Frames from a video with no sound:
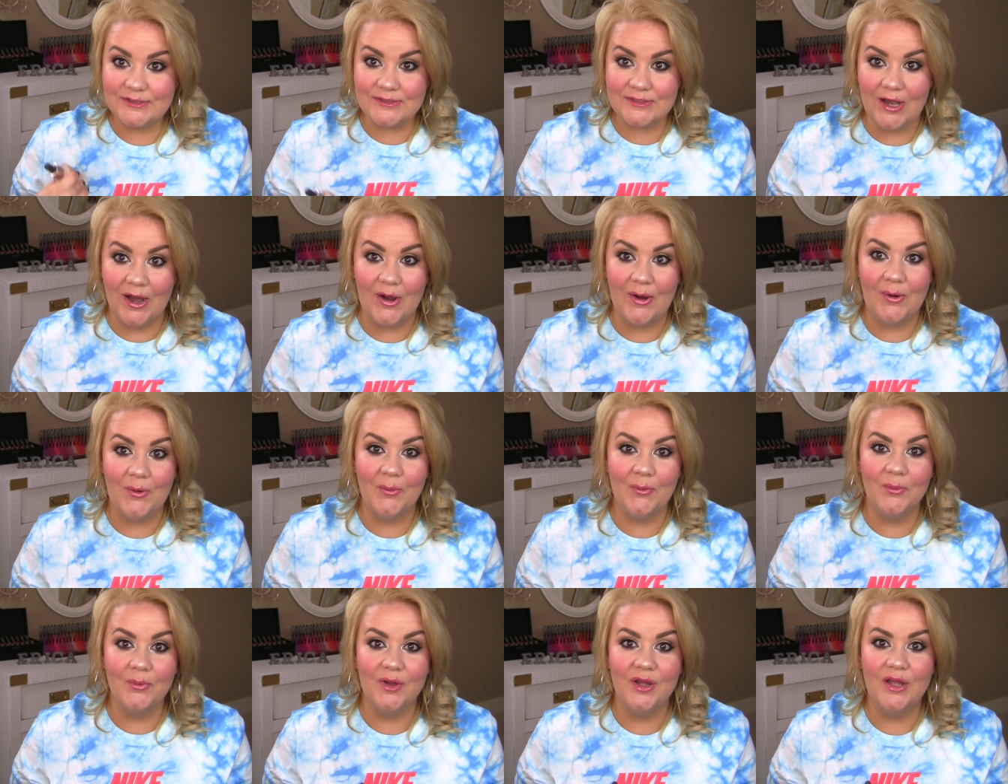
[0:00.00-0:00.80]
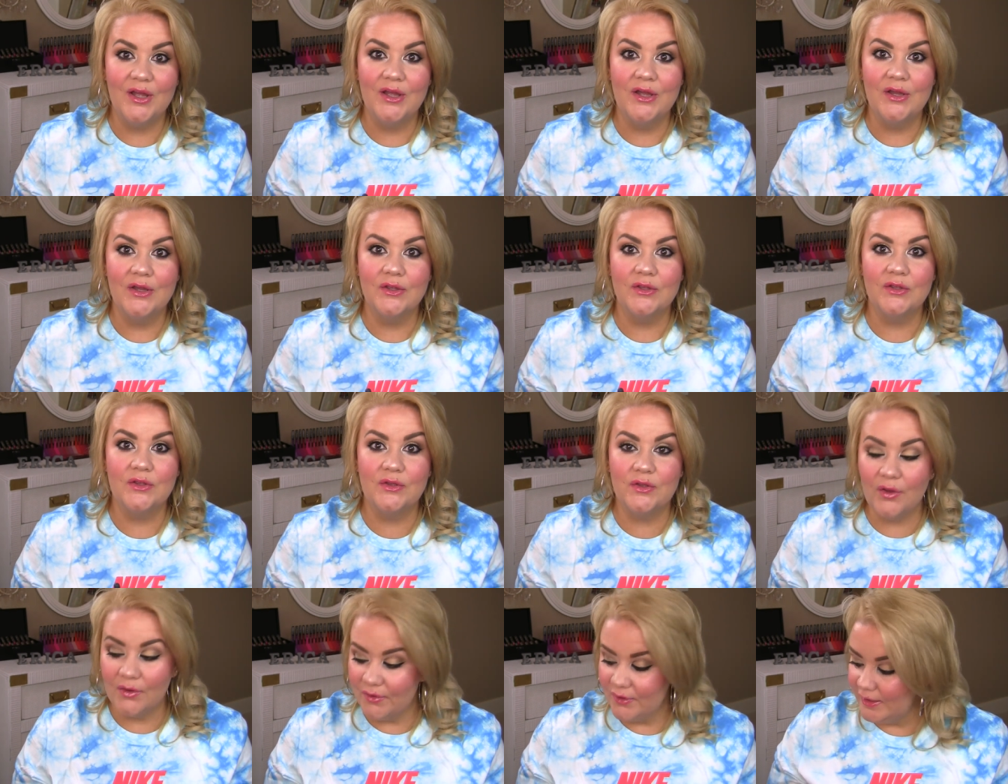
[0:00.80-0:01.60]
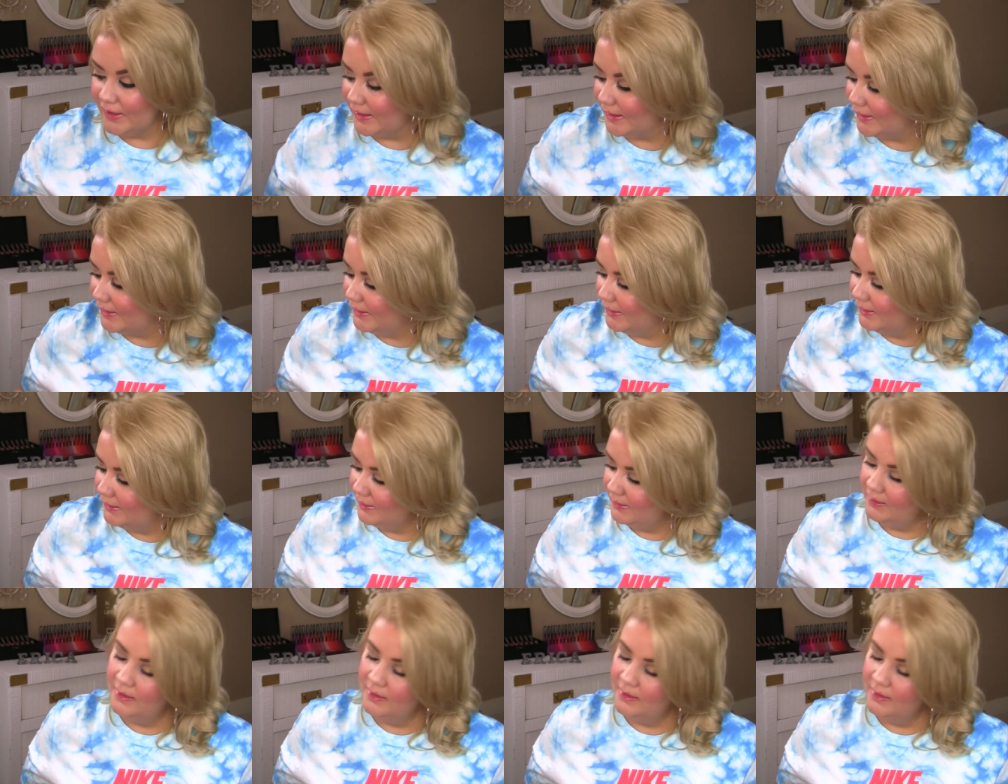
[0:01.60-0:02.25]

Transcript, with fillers: so good.